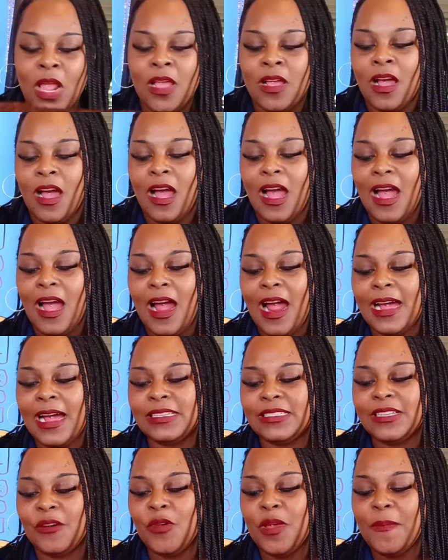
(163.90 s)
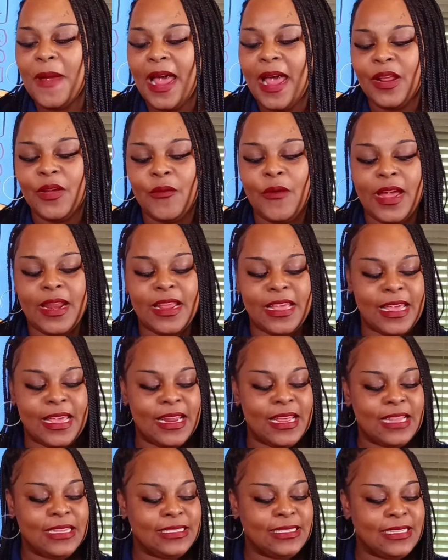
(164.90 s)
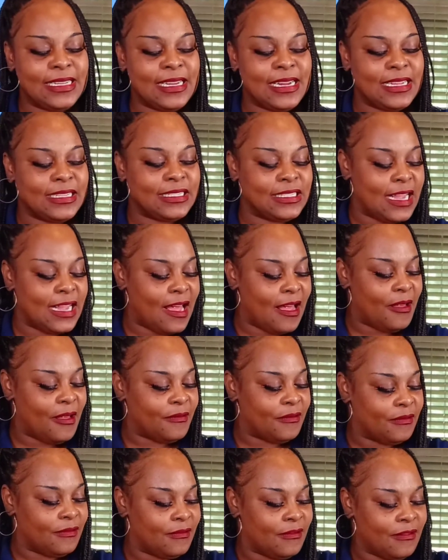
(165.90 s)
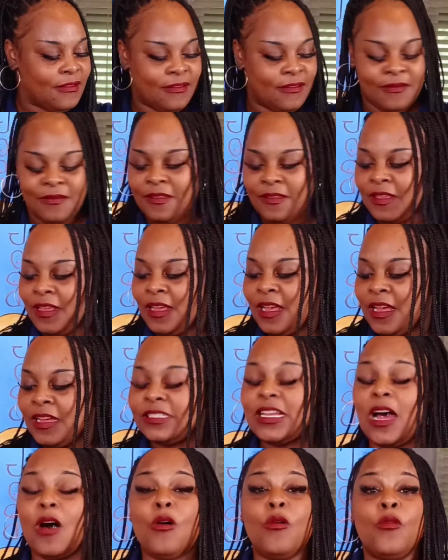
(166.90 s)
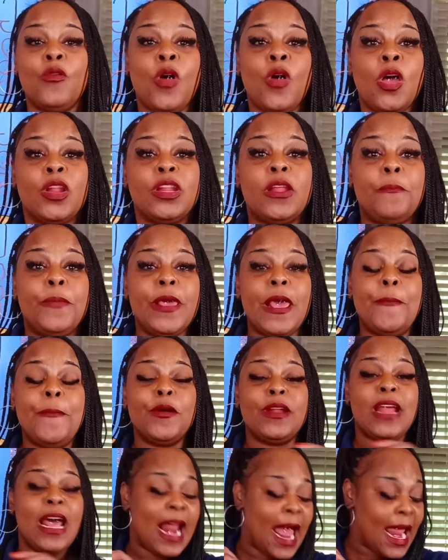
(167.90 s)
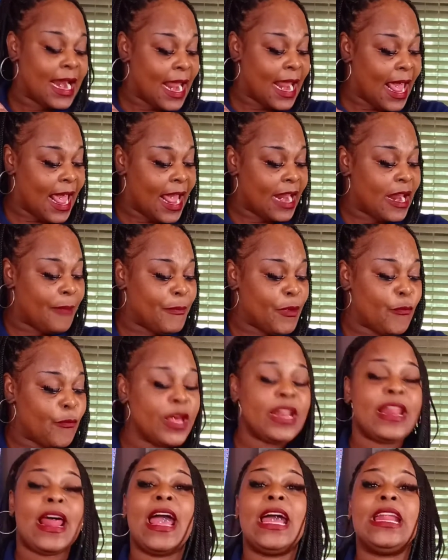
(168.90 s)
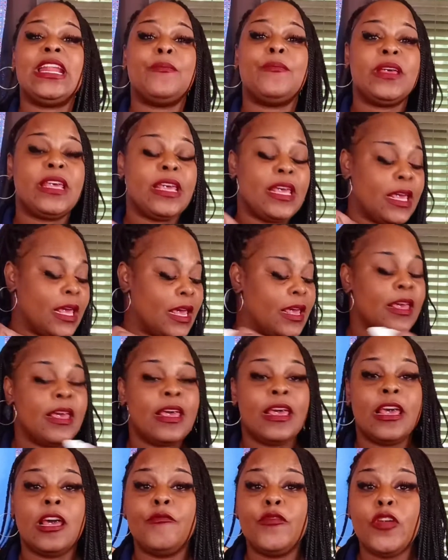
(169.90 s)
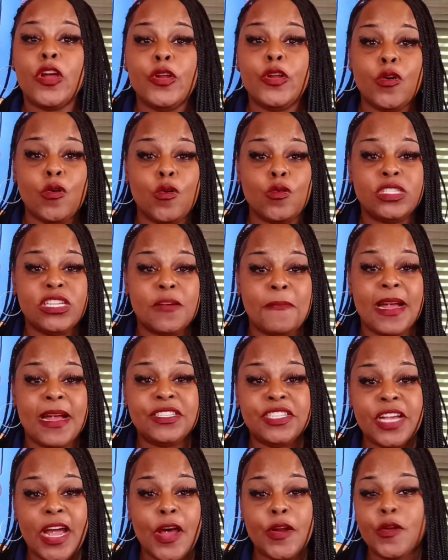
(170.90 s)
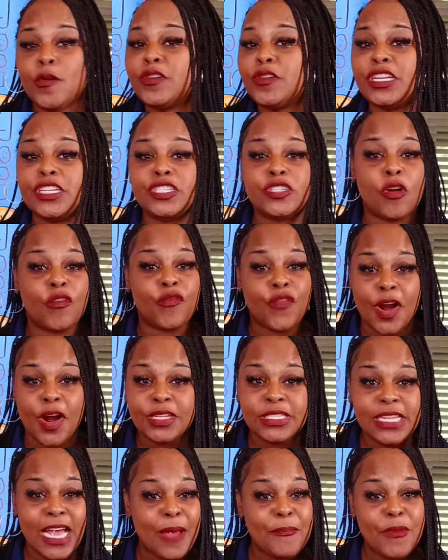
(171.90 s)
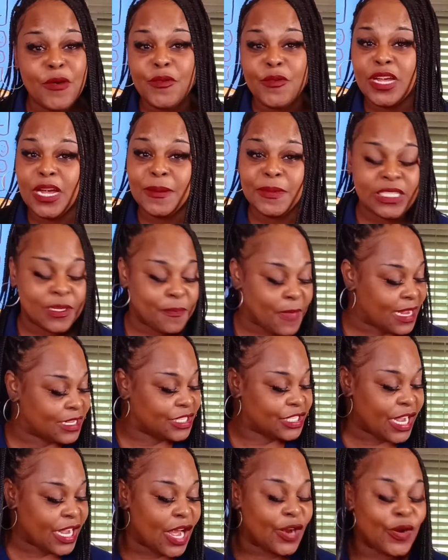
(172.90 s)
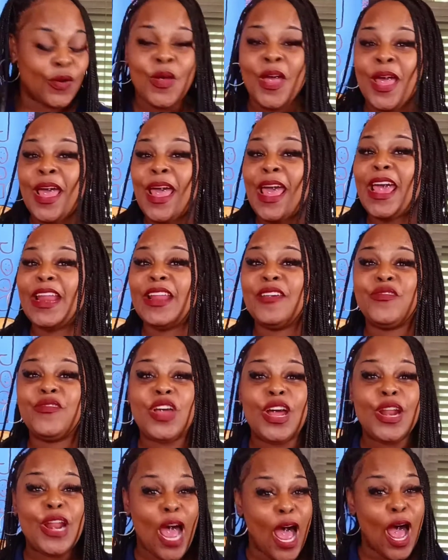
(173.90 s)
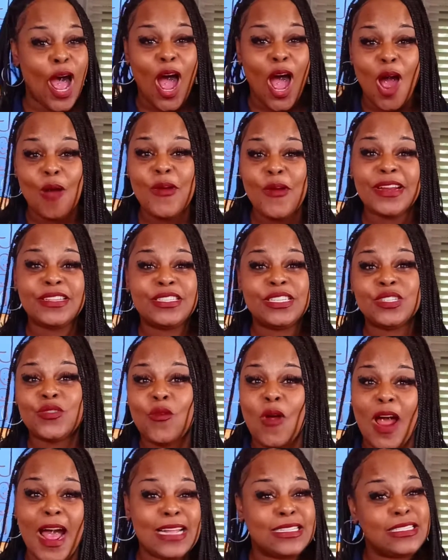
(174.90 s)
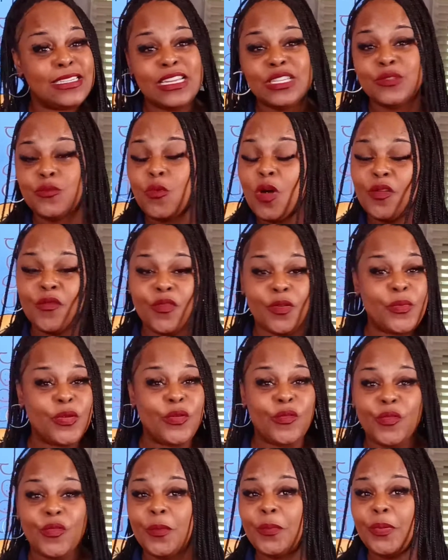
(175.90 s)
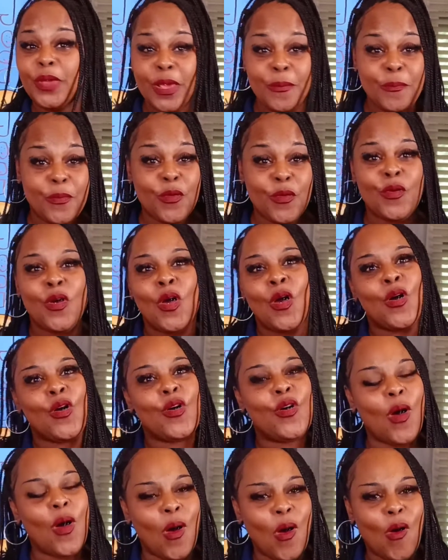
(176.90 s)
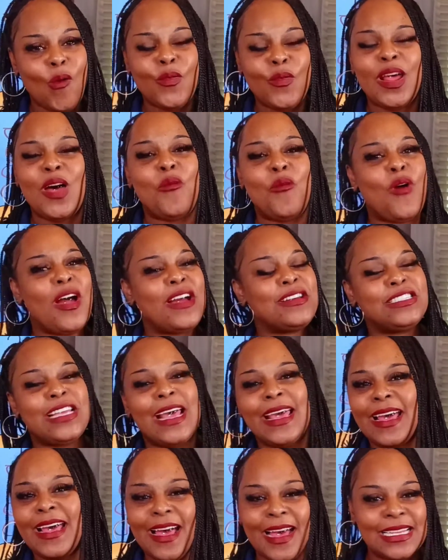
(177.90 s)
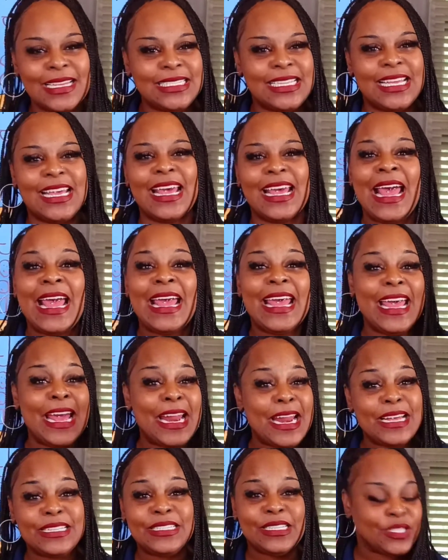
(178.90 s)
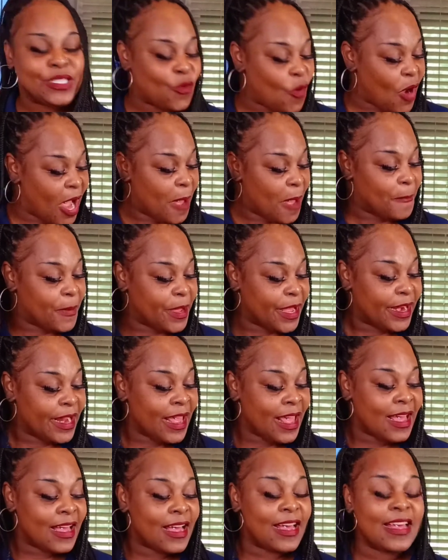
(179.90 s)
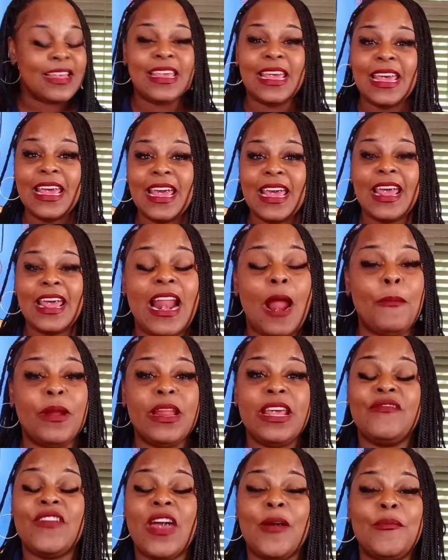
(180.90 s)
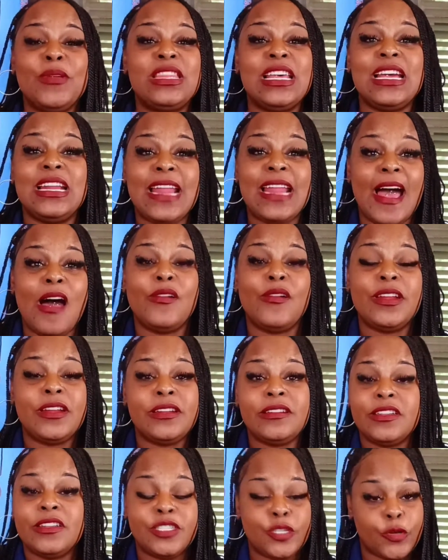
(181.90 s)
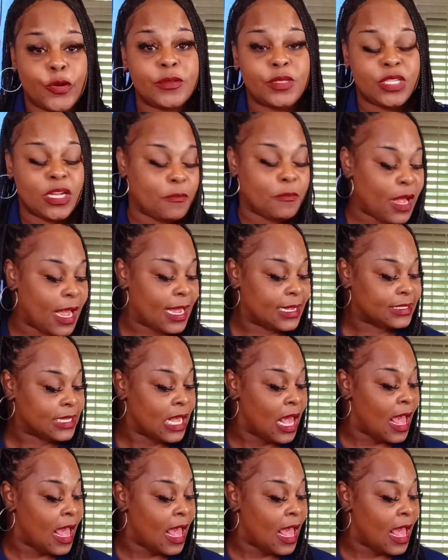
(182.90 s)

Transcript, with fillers: All right, so we about to ready to get into this, y'all. So the people that I named, let me rename them again. If you're new to my channel, this is your first time ever coming to my channel, and if you're not already subscribed to these wonderful, beautiful people, go over there, watch their content, hit that subscribe button. Again, going to leave everything down in the description box.